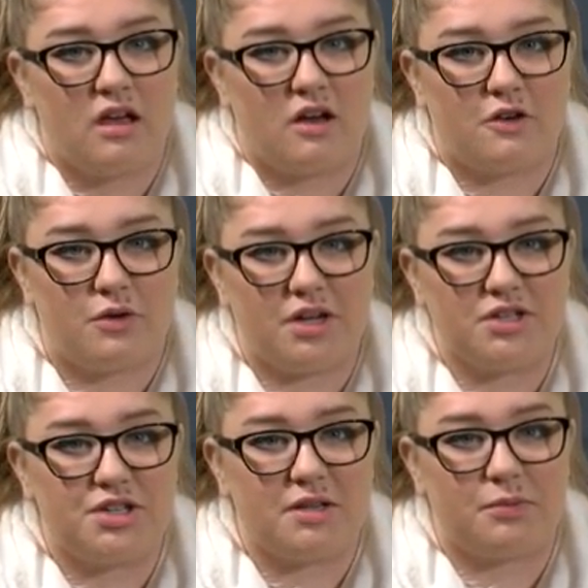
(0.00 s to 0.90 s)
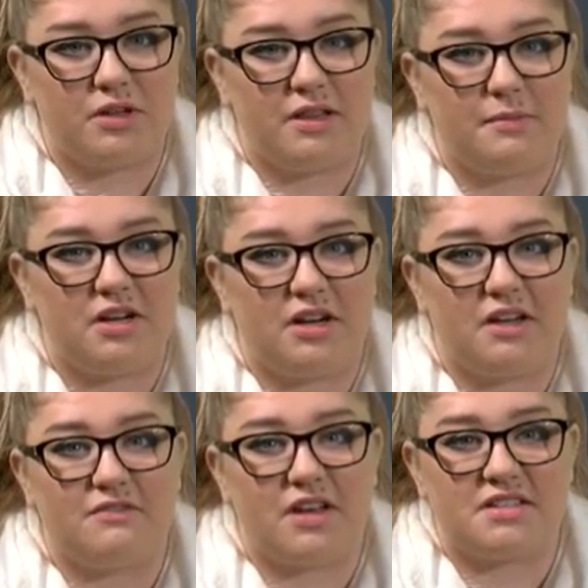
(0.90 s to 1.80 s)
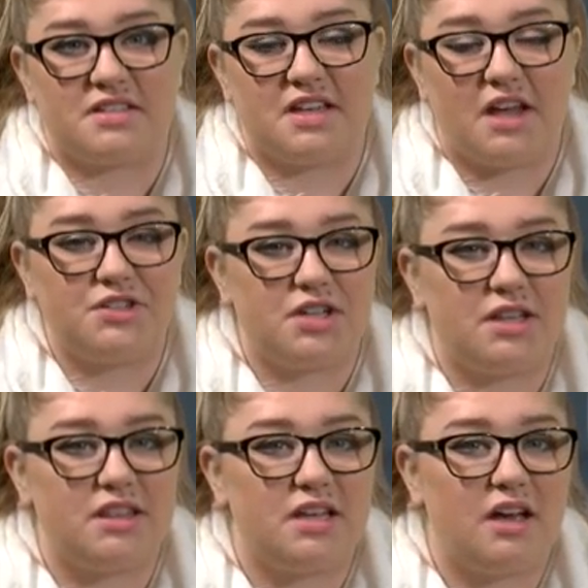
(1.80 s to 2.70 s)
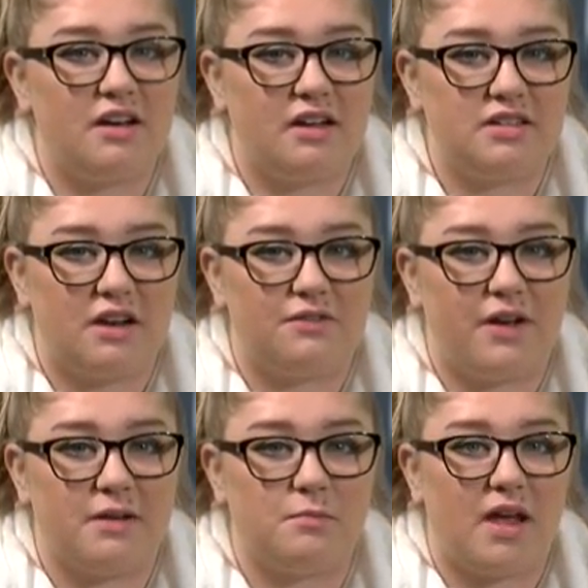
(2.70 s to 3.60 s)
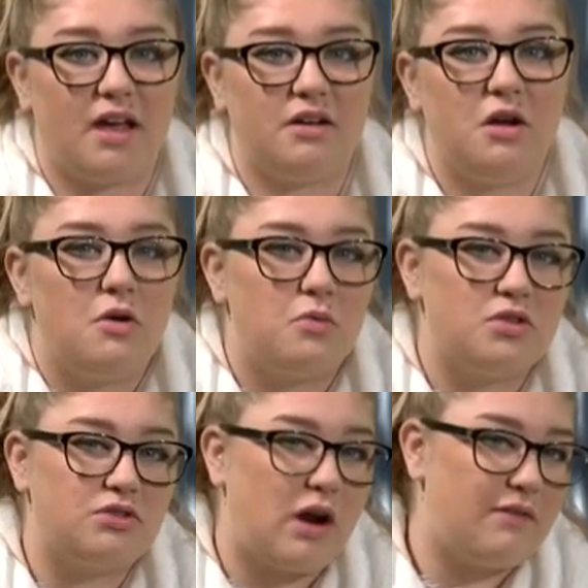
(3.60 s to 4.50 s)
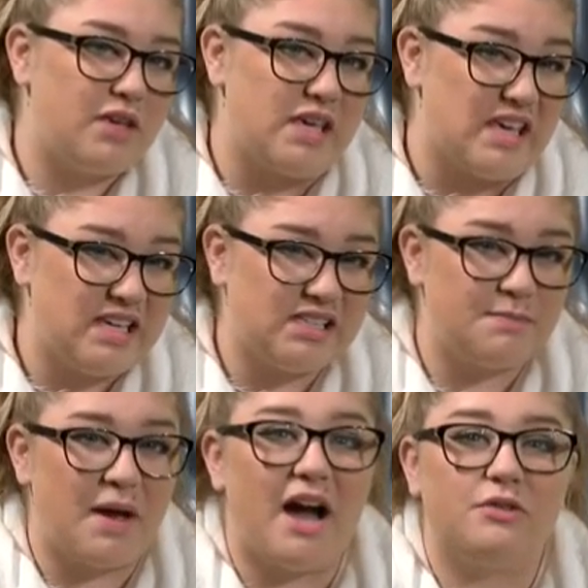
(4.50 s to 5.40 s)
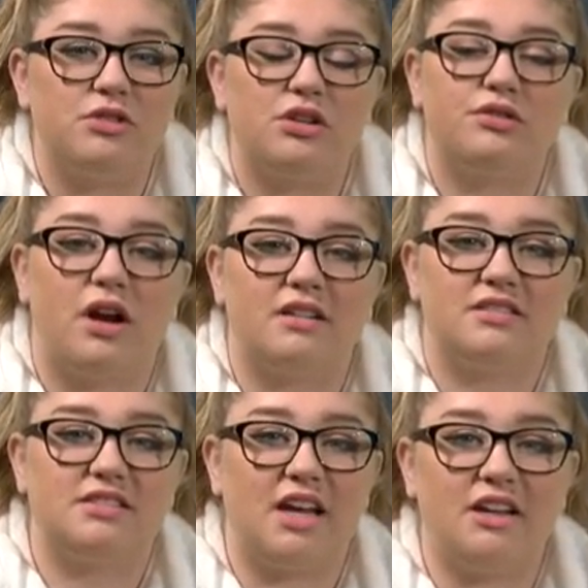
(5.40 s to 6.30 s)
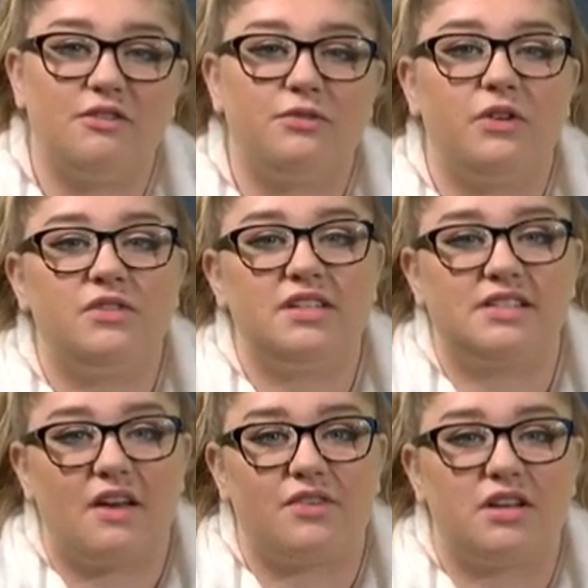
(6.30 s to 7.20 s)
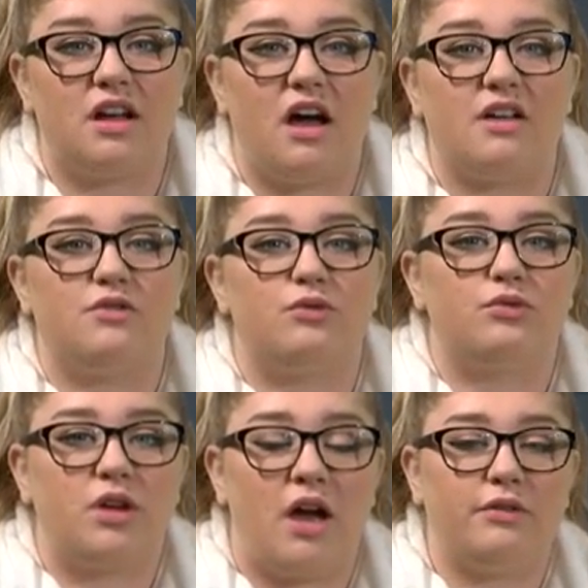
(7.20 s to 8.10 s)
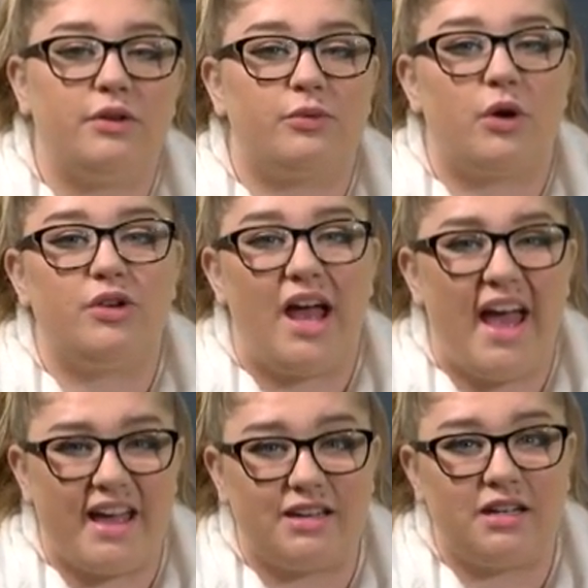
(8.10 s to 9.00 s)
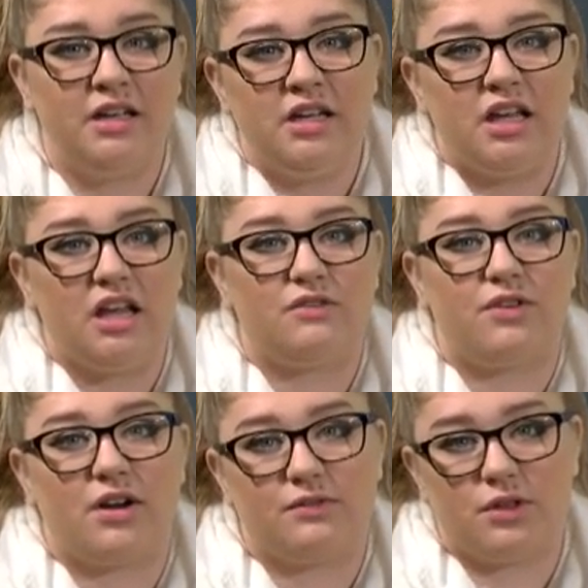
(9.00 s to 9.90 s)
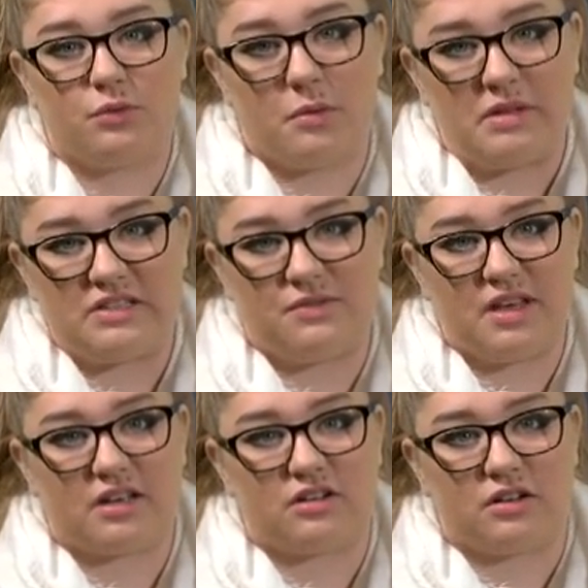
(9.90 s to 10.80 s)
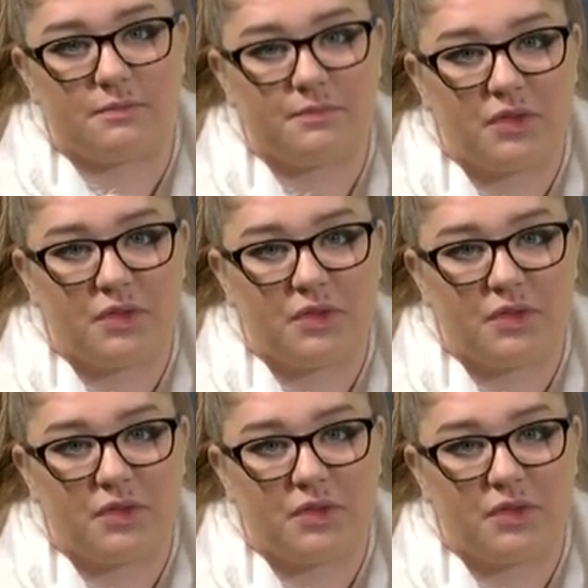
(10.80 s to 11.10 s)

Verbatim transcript: According to the preliminary investigation, the unidentified man was driving eastbound across State 57 on County Road N in front of the woman's vehicle,